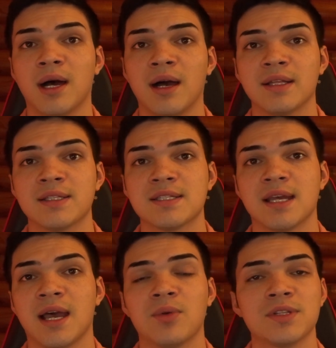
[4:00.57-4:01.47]
mods,
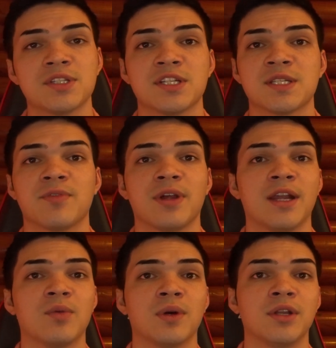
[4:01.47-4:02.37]
I wouldn't suggest them for
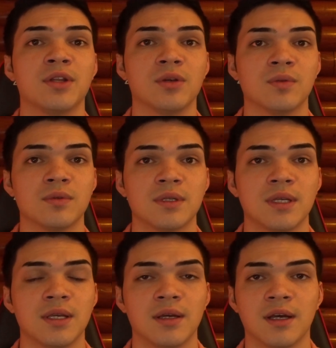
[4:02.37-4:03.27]
anyone new.
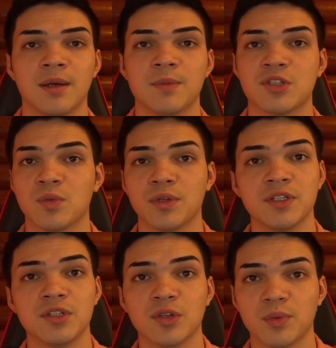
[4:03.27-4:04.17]
You should
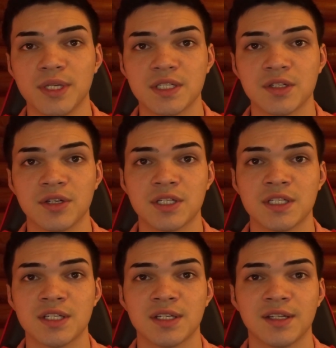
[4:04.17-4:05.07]
really do your
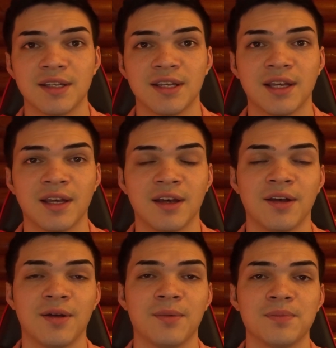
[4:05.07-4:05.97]
research
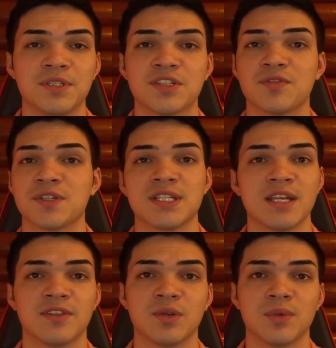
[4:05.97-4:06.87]
just for
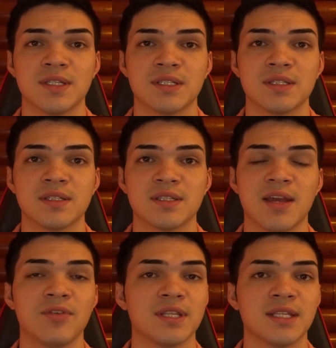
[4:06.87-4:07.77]
safety reasons.
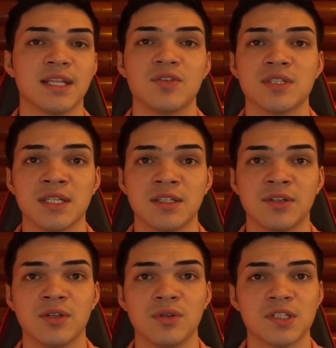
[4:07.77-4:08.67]
Everything that you see in the
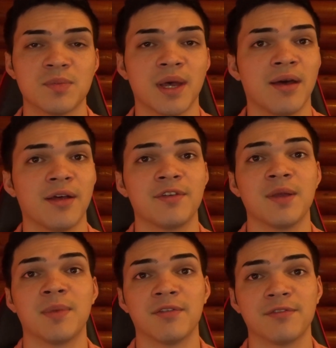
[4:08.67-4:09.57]
news about a
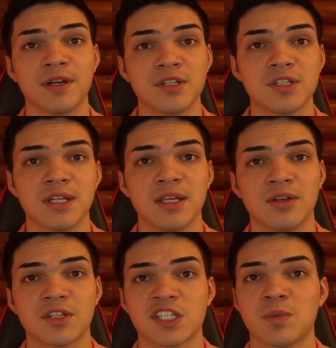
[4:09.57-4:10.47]
vape
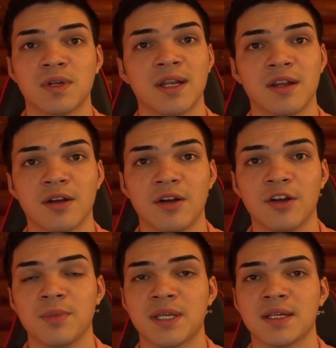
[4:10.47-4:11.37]
malfunctioning or someone getting
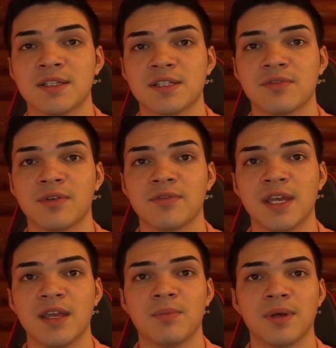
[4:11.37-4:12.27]
hurt because of a
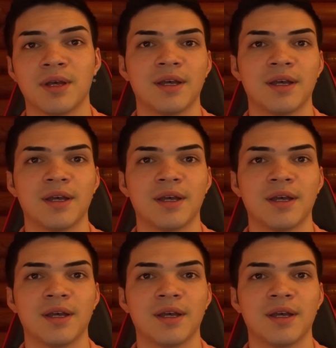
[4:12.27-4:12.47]
vape